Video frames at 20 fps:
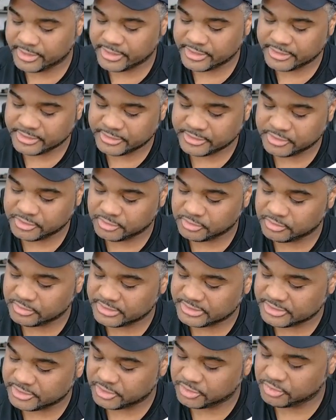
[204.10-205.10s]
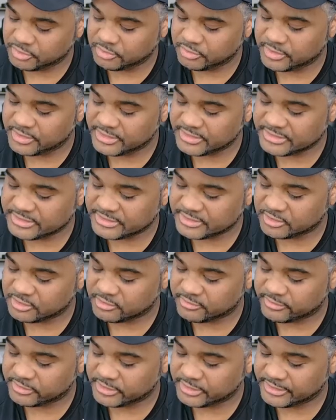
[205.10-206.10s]
we're going to do is, to this
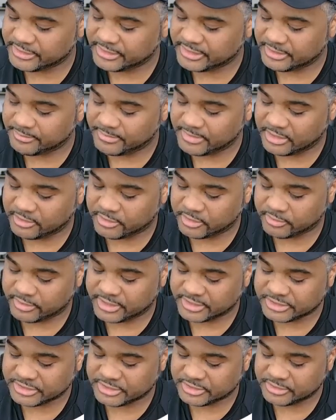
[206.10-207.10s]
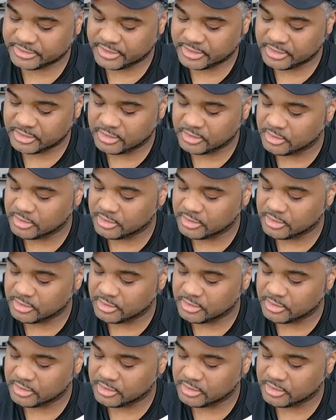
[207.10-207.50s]
server in the inbound direction,